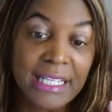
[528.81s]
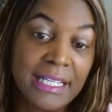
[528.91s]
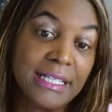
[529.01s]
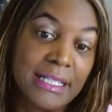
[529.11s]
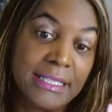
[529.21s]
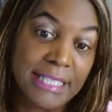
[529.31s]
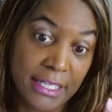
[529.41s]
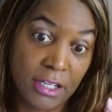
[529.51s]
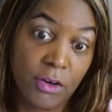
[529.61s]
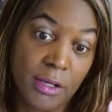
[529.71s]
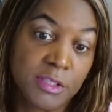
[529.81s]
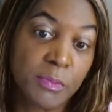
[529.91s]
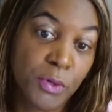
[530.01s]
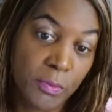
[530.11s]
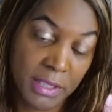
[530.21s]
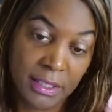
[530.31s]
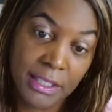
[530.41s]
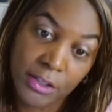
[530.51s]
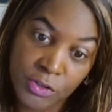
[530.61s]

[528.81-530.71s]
nanograms per milliliter.